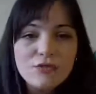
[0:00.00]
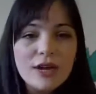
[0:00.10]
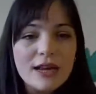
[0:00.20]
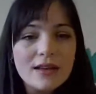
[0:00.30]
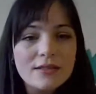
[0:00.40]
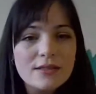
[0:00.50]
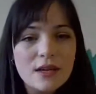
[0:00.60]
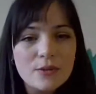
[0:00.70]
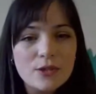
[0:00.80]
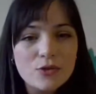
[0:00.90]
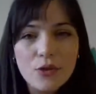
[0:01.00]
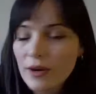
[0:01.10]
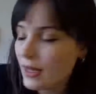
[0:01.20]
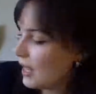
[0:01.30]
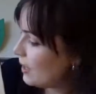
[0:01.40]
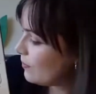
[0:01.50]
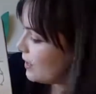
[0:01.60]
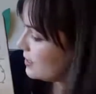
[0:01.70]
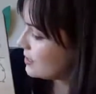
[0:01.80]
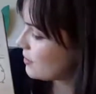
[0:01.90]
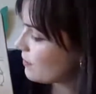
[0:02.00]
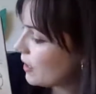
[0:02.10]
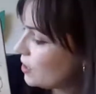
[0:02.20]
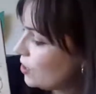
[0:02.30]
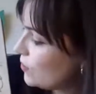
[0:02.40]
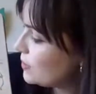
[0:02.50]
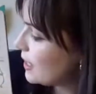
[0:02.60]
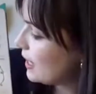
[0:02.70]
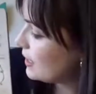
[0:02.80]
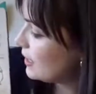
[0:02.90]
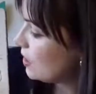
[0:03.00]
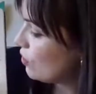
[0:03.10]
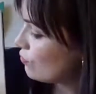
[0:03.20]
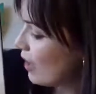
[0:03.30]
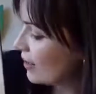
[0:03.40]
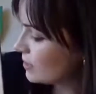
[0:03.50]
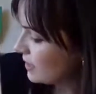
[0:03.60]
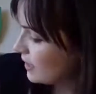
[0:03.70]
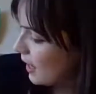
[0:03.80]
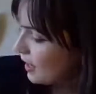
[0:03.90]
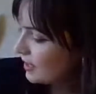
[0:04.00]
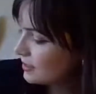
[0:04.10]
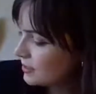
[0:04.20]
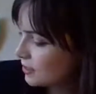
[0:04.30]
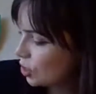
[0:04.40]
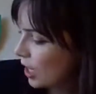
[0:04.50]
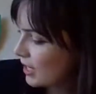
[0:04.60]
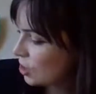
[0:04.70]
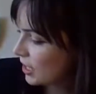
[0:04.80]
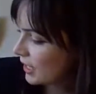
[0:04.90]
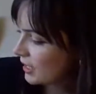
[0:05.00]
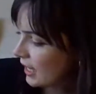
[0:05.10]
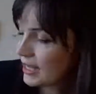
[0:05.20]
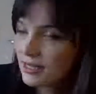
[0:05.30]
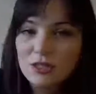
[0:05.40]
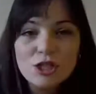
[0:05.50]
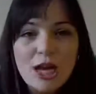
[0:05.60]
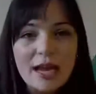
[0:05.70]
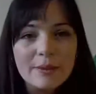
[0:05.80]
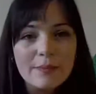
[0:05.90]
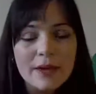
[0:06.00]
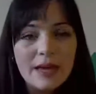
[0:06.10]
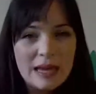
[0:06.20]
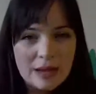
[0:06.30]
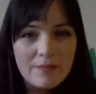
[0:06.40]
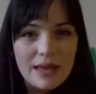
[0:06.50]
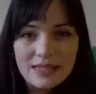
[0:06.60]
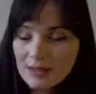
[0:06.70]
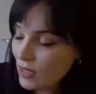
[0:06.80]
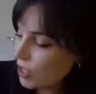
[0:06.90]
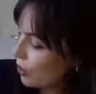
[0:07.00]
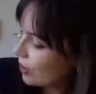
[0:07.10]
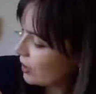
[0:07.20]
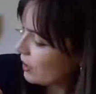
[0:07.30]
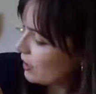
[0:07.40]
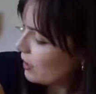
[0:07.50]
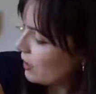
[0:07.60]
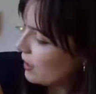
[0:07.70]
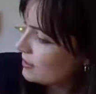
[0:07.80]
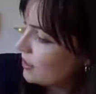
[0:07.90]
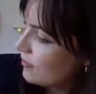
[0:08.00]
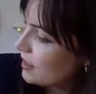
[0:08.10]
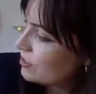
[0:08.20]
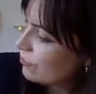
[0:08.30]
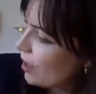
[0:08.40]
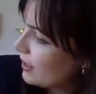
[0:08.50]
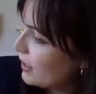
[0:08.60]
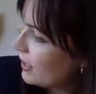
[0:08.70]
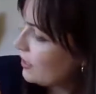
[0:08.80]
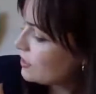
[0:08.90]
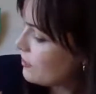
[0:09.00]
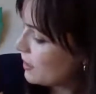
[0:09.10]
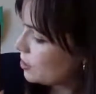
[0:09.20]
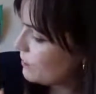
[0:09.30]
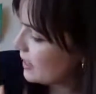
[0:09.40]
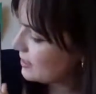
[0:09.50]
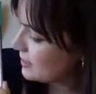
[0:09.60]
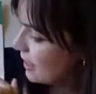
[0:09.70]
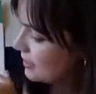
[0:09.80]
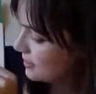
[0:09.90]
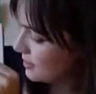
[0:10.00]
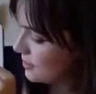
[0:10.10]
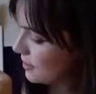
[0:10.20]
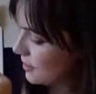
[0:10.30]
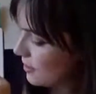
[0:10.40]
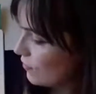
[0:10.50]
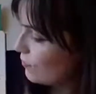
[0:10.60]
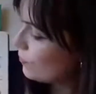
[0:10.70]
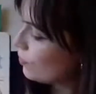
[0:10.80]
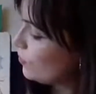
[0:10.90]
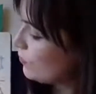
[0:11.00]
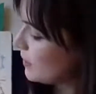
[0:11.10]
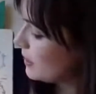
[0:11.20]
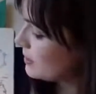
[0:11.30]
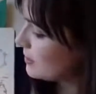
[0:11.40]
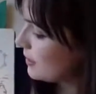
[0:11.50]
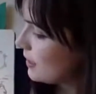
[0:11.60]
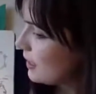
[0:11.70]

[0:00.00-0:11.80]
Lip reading: to realize as I was drawing him is that by using rounded lines and changing his shape, it makes him look as if he's running. It gives a much better sense of movement.